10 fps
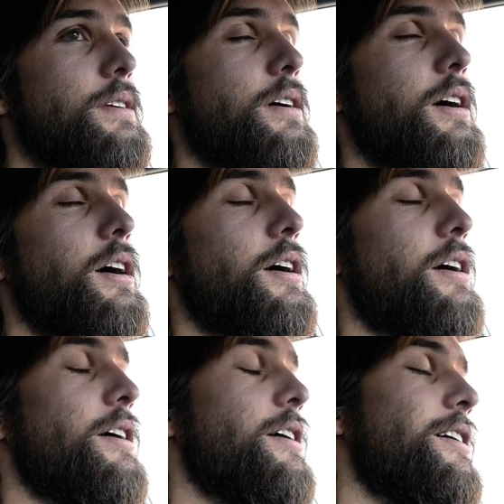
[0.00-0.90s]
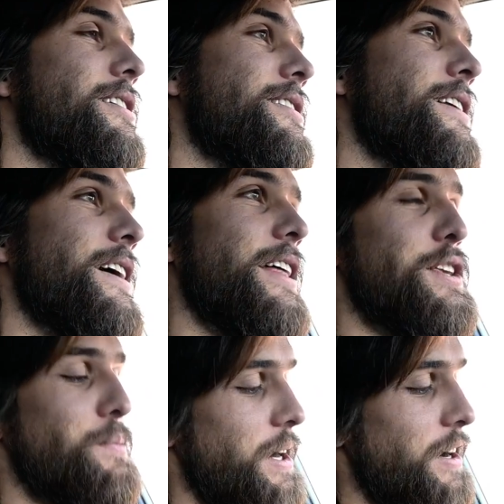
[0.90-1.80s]
Now
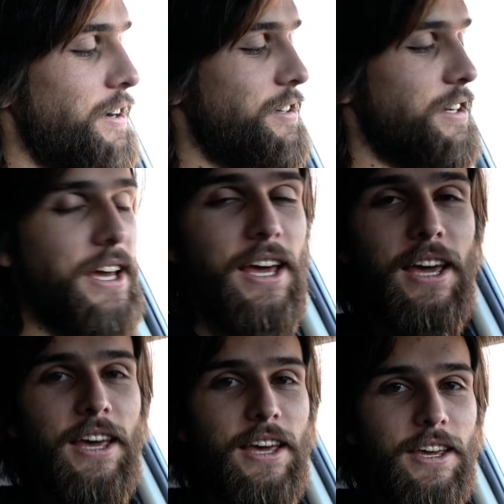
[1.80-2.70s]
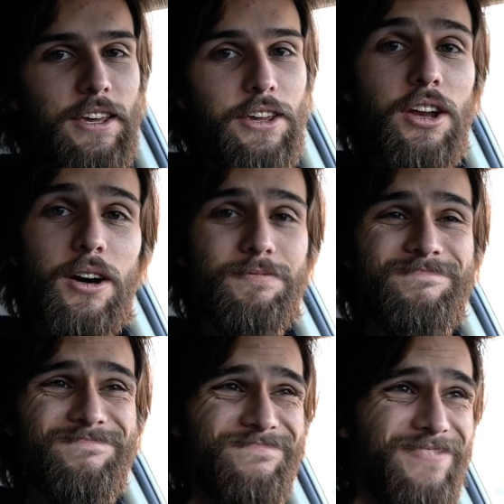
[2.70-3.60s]
that's better. You know
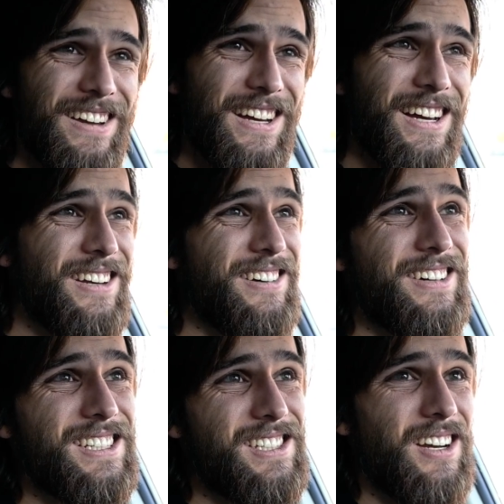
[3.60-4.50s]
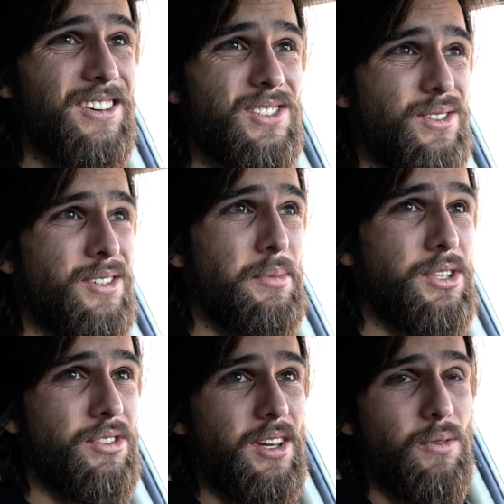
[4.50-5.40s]
I said I was going to be
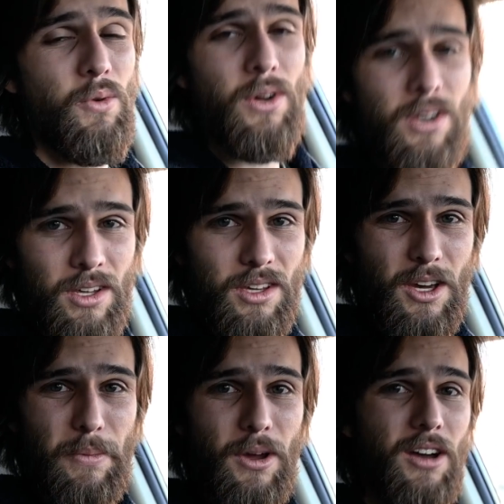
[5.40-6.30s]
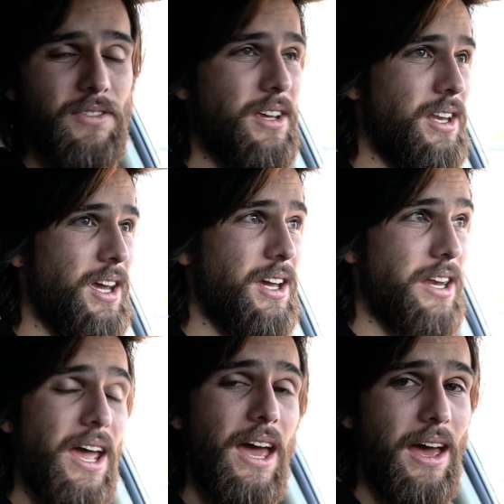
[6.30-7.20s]
drinking one cup of coffee a day,
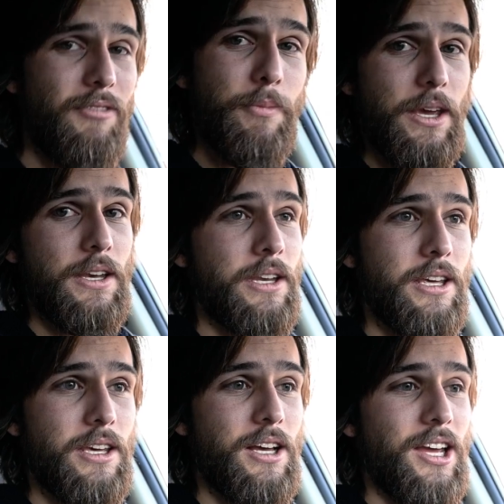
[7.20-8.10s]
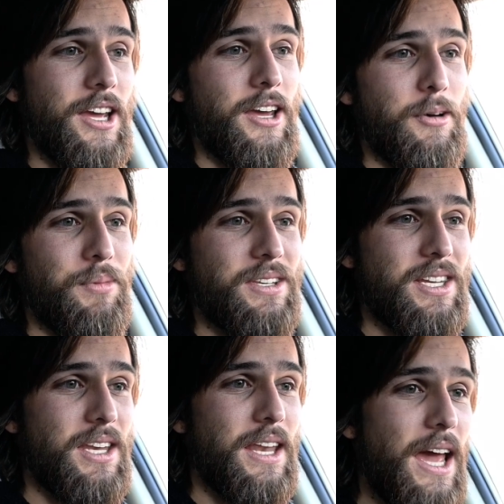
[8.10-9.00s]
and I have been. But
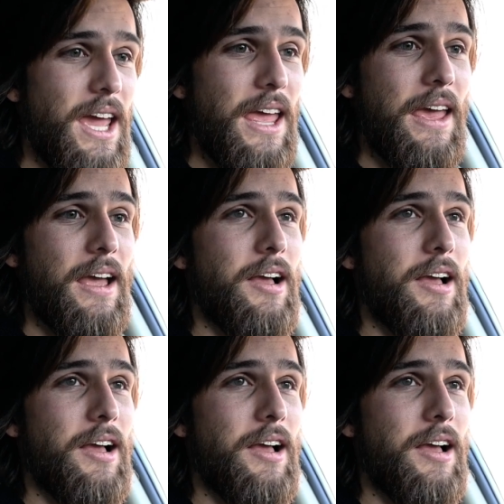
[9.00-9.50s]
today,